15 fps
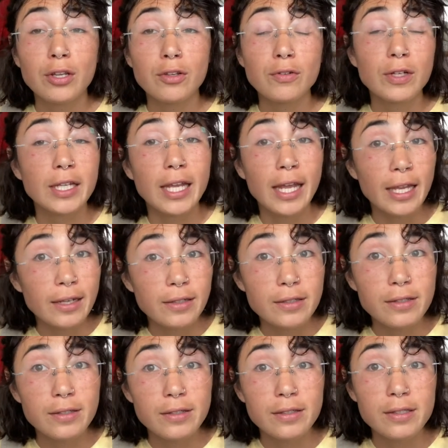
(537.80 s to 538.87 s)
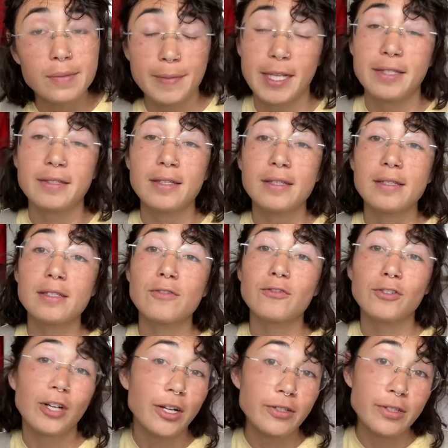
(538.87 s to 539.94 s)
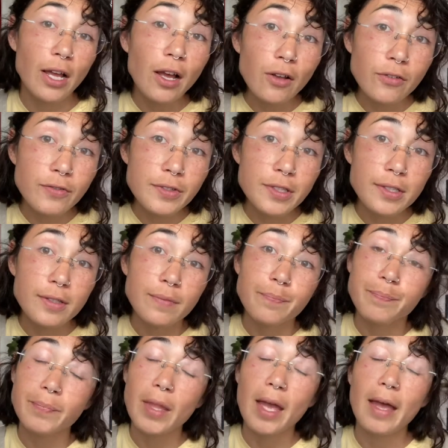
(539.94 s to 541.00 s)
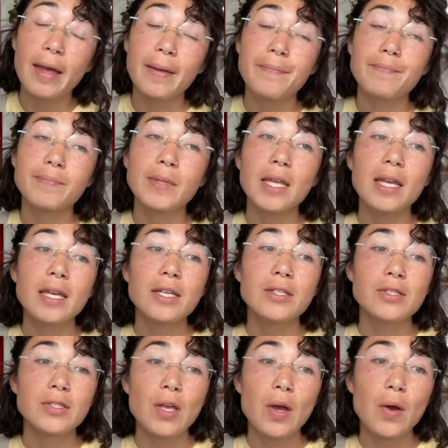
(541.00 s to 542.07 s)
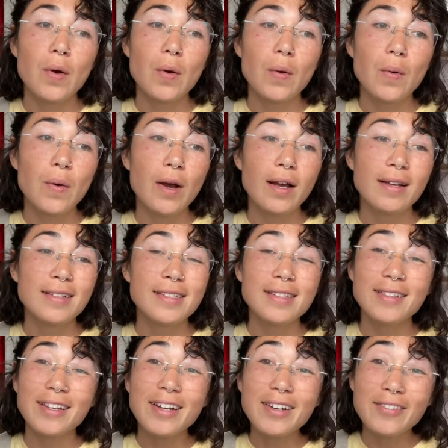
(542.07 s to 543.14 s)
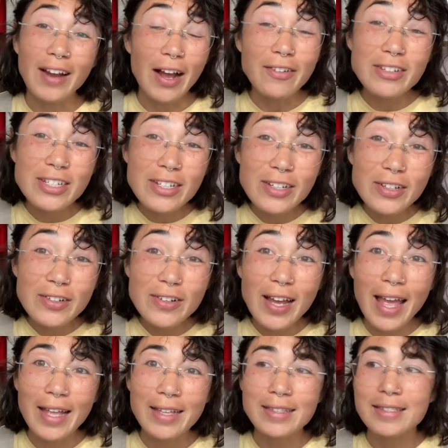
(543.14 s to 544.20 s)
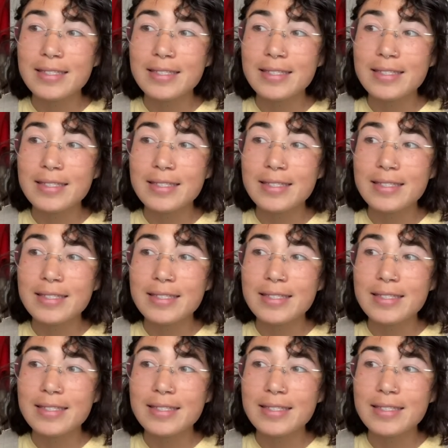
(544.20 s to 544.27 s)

create spaces for ourselves. Um, so look around you and